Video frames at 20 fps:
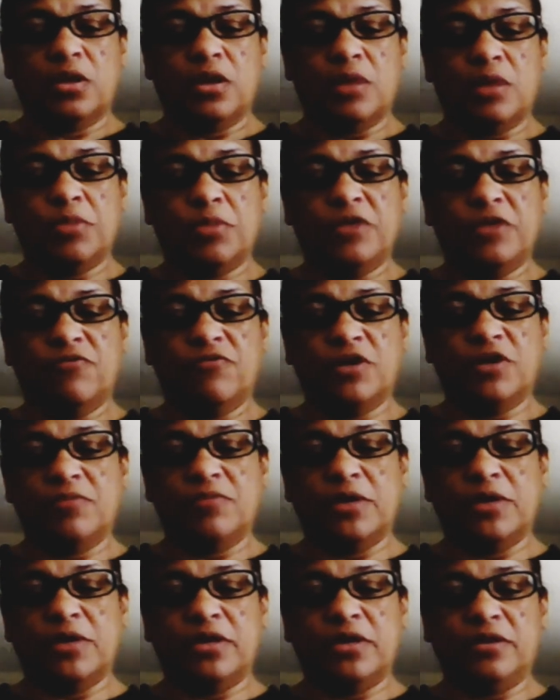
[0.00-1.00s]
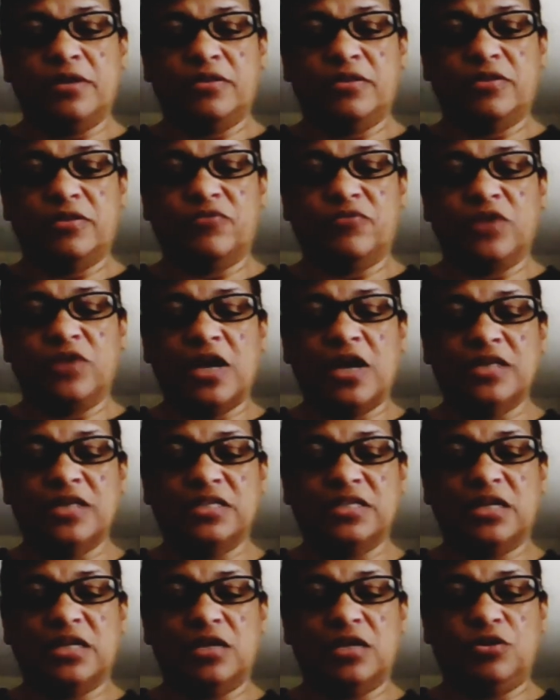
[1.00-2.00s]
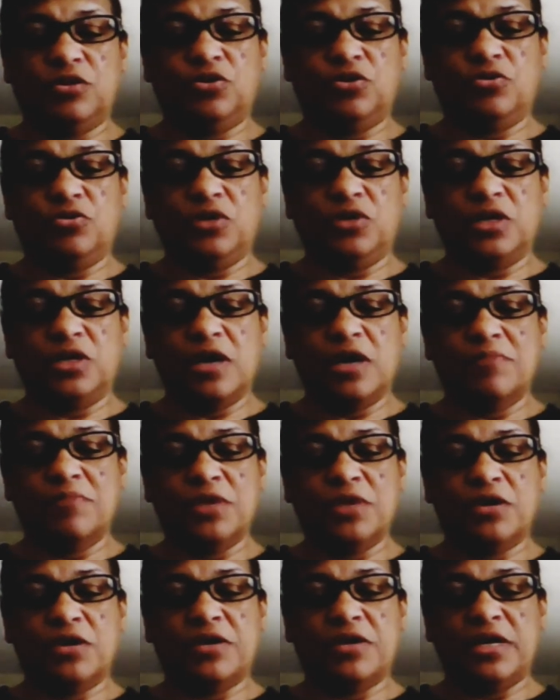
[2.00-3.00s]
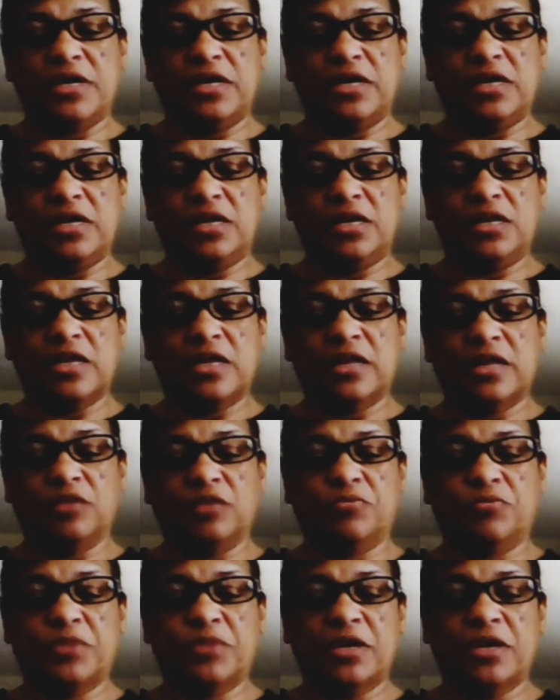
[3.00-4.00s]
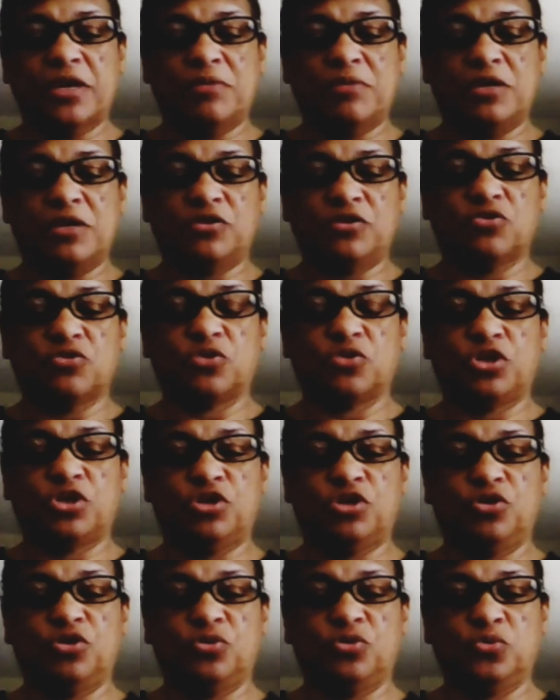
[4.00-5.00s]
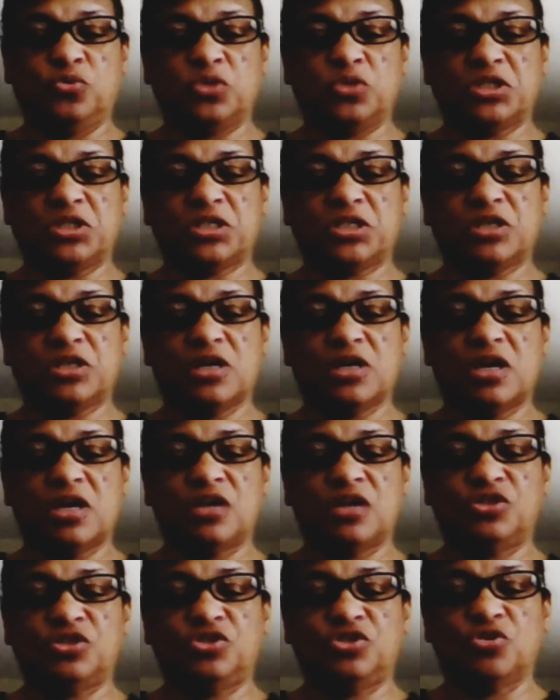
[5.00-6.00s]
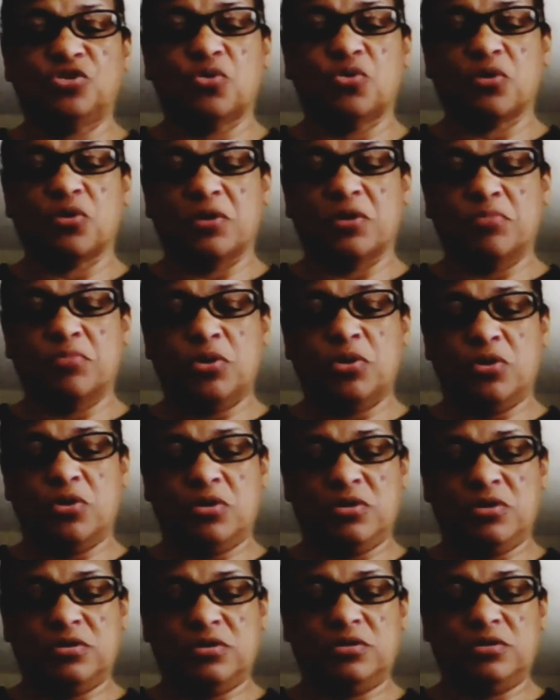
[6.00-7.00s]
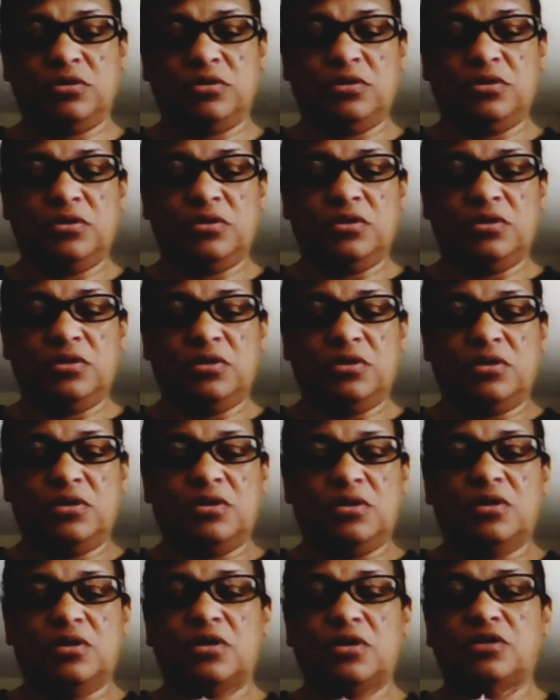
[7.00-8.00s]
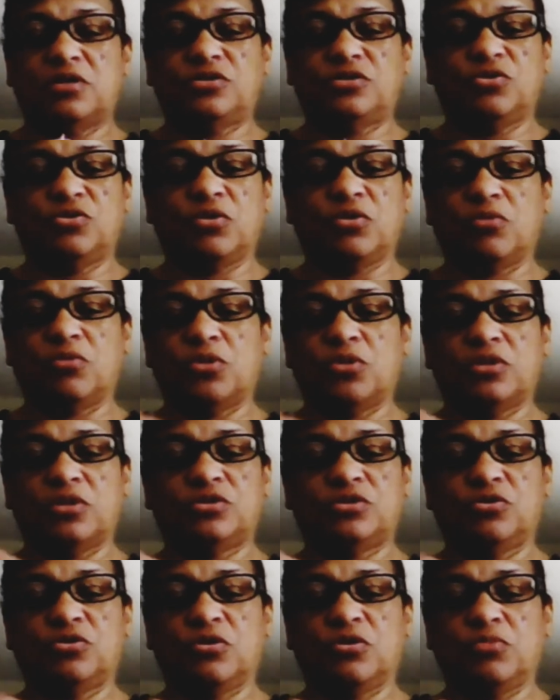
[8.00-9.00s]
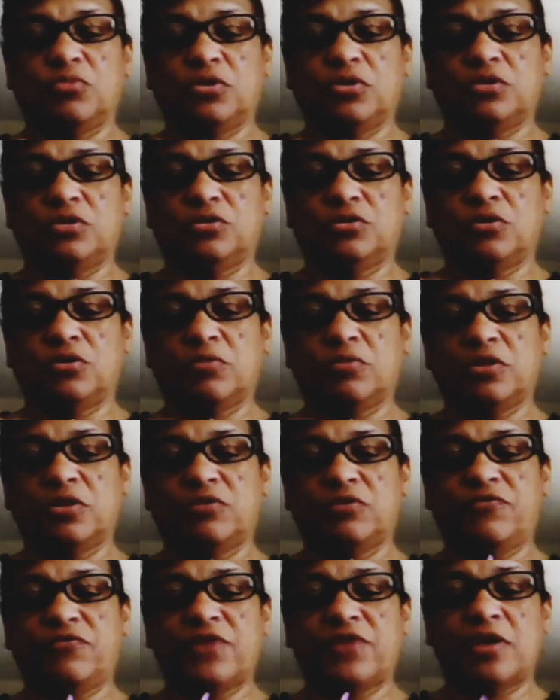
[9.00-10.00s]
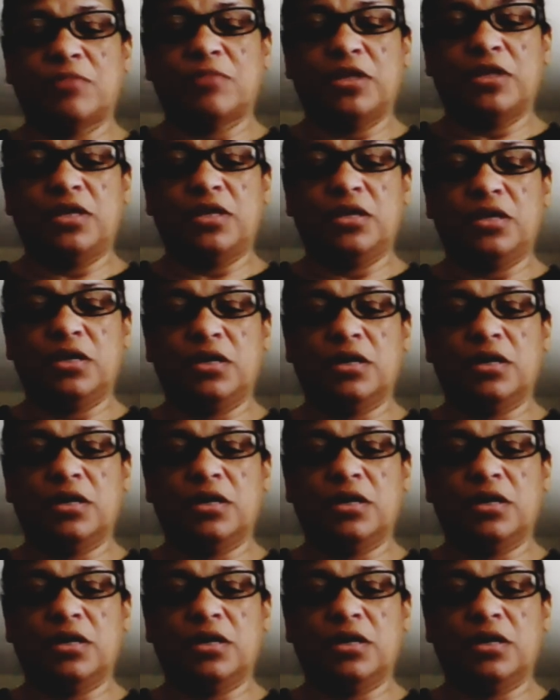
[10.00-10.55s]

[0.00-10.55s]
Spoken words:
I believe one of the guys that I knew, he got married, had a little baby, so cute, adorable, adorable, adorable, adorable little family,